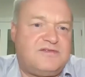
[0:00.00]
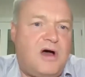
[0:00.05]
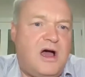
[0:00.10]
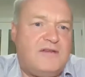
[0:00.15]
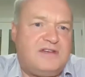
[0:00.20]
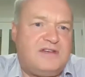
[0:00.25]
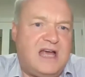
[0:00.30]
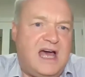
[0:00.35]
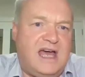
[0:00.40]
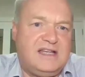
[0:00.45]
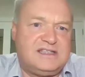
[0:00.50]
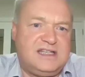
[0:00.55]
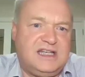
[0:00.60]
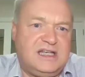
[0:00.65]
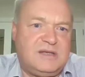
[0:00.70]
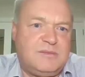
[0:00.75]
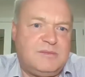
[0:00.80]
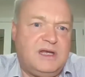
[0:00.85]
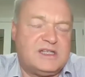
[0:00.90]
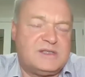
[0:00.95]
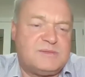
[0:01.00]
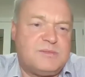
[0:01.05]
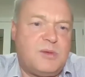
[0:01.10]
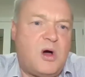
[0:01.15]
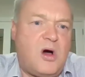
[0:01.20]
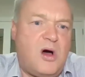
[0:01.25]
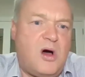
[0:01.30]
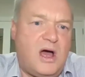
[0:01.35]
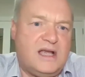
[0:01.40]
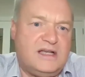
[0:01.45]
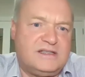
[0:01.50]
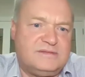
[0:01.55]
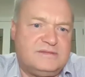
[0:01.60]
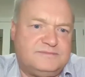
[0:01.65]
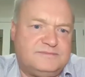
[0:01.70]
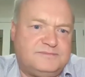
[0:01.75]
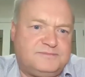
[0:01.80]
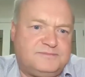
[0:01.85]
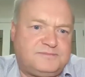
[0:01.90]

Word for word: 5 to 8 centimetres behind.